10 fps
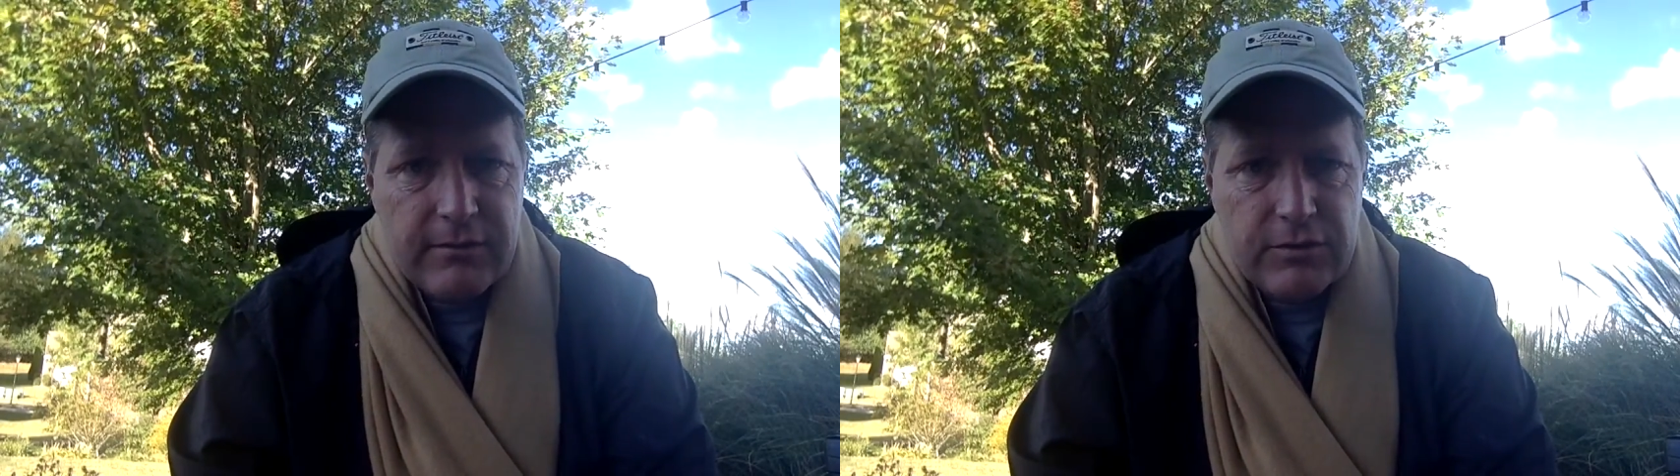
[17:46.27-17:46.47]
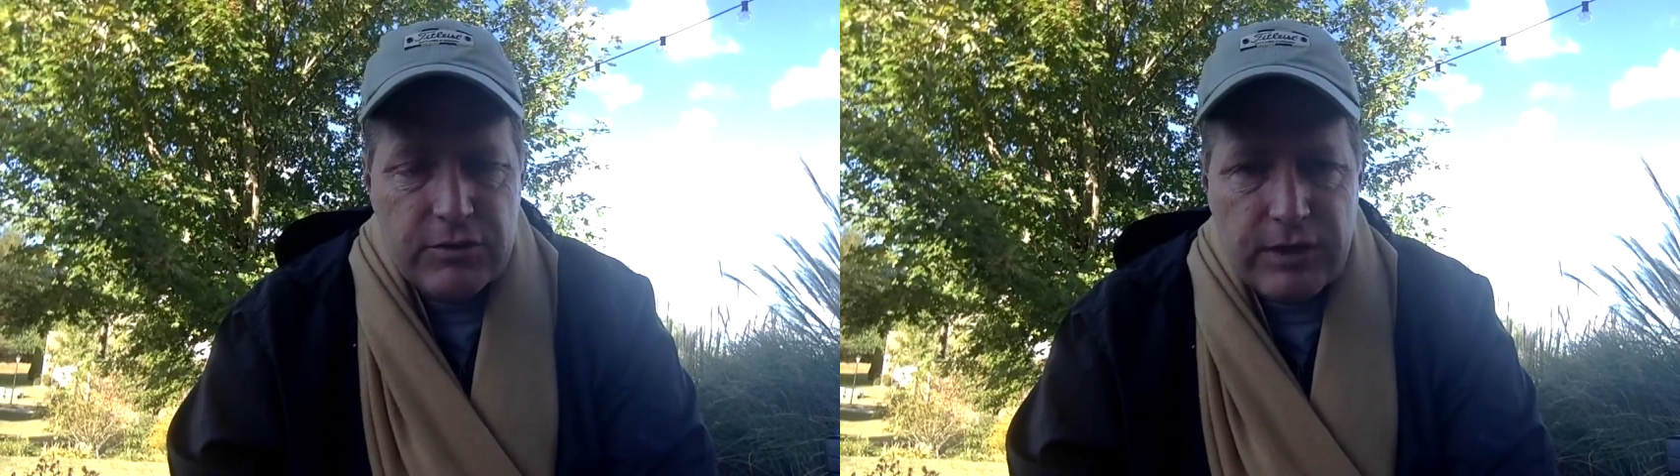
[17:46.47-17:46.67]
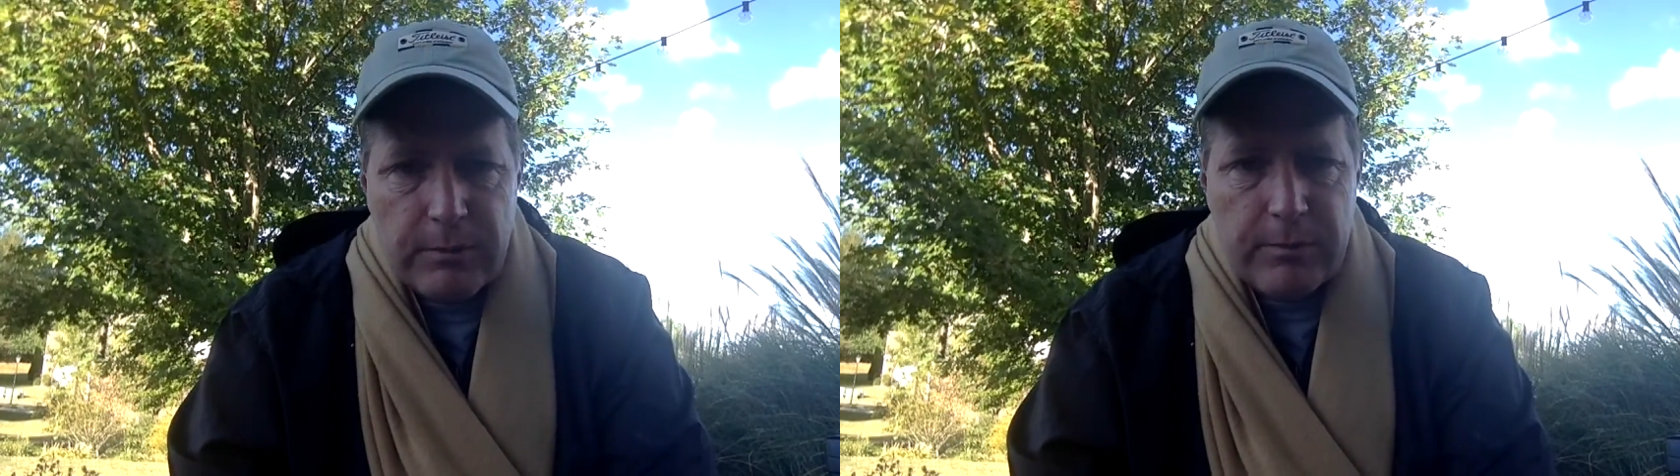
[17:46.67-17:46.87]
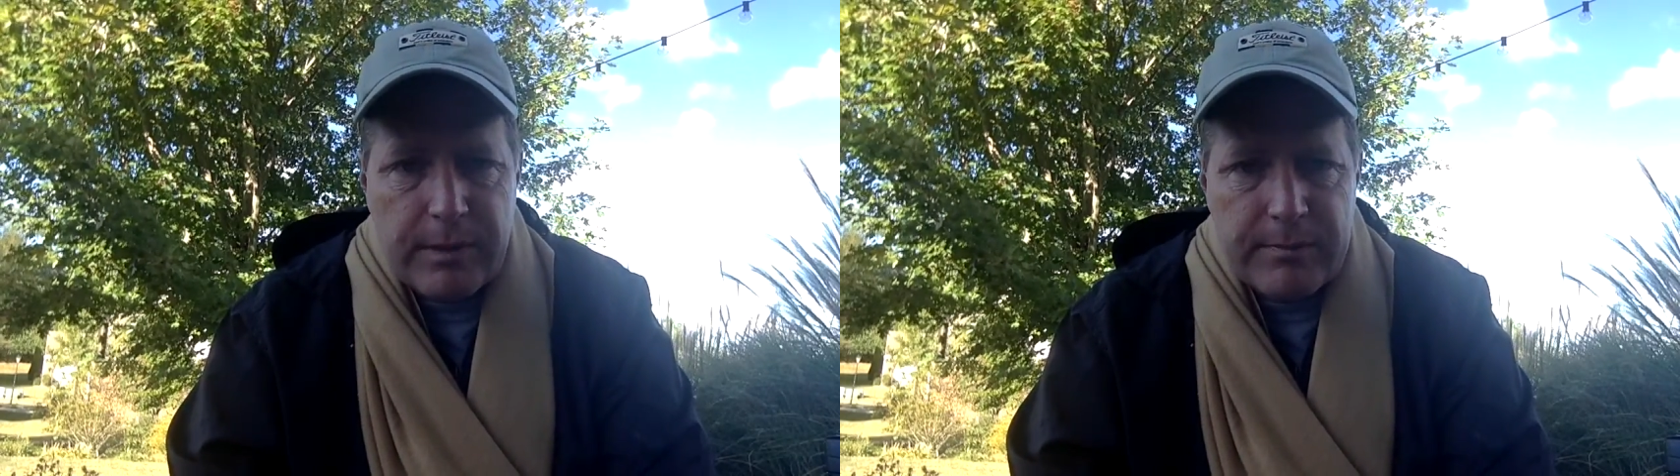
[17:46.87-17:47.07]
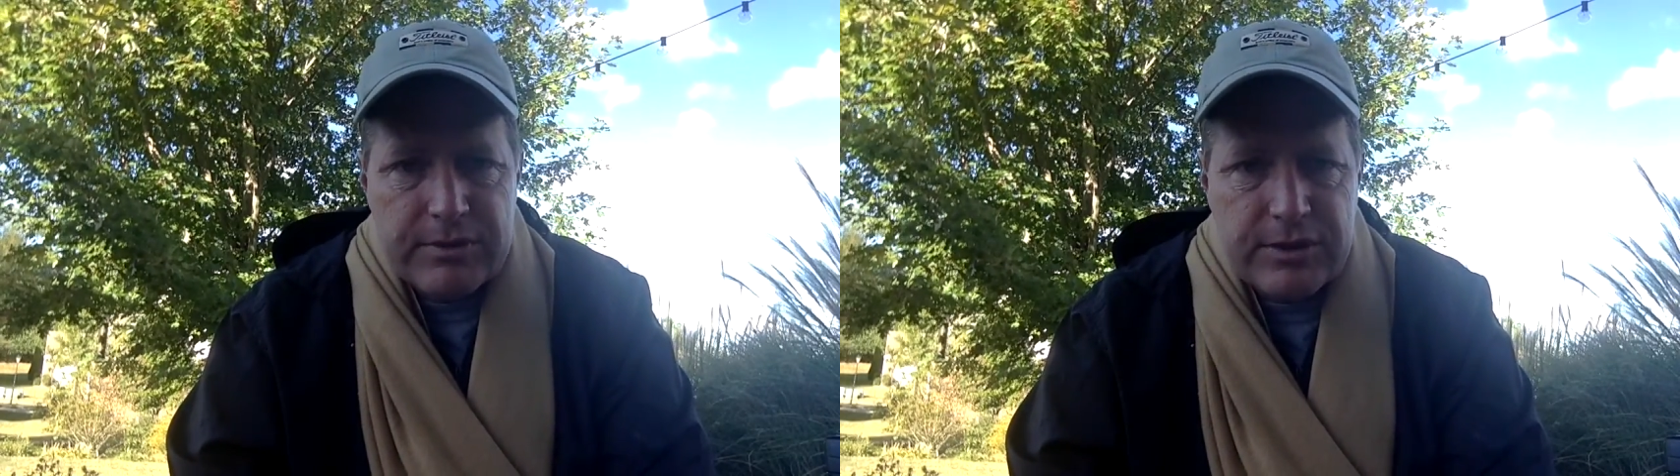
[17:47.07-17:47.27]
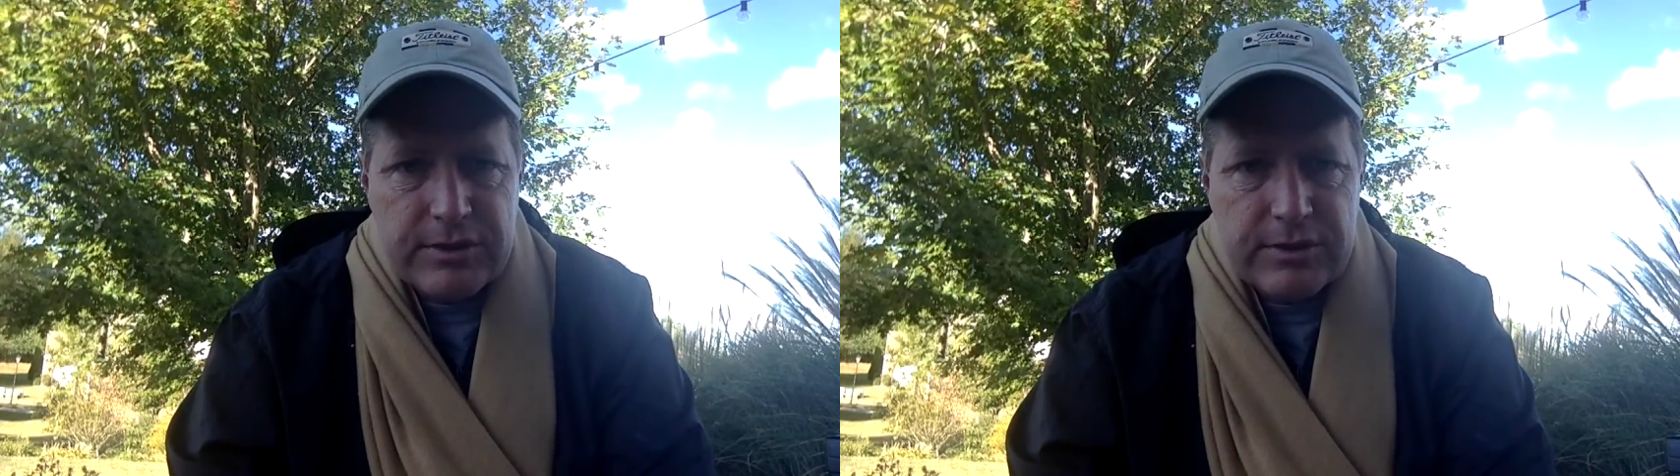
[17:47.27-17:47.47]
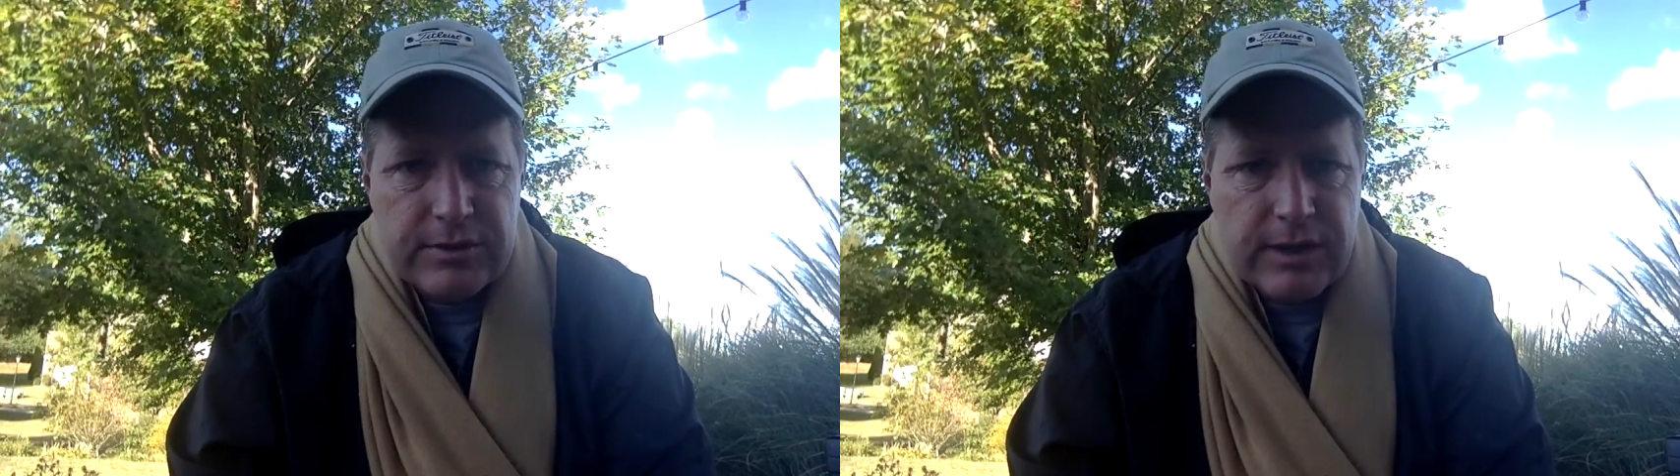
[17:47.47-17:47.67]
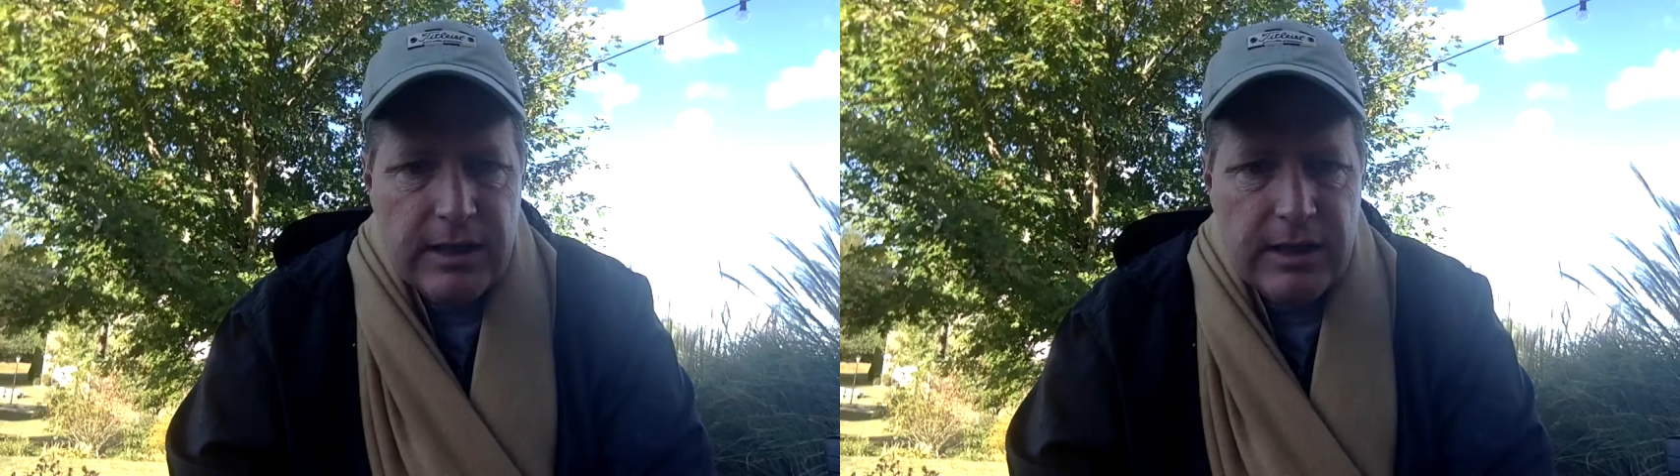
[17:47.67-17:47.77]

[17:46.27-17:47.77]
Those are double prepositions,